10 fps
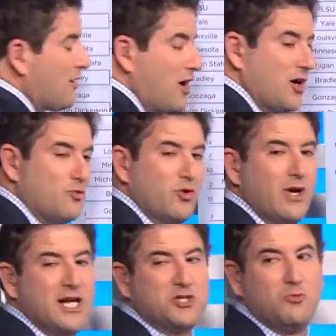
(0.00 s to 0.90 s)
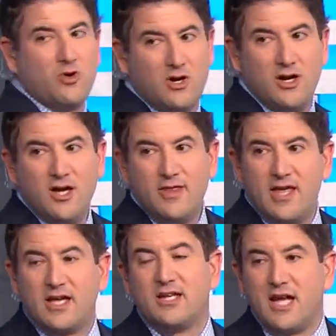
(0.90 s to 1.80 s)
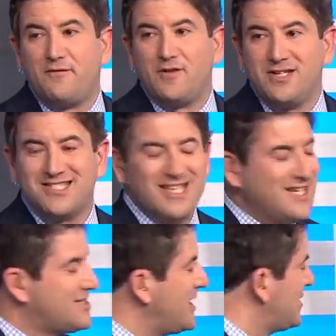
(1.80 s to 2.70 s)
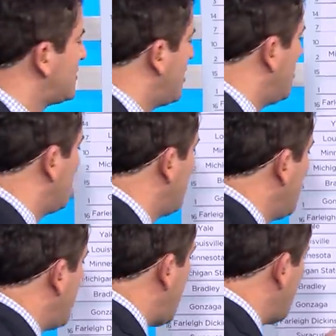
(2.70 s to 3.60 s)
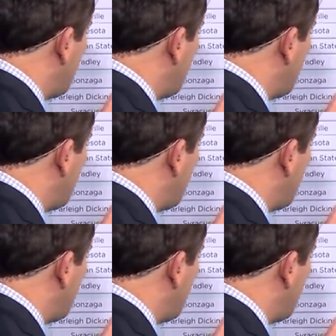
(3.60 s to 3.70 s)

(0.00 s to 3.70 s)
Clark and Rui Hachimura, they can definitely slice that zone. I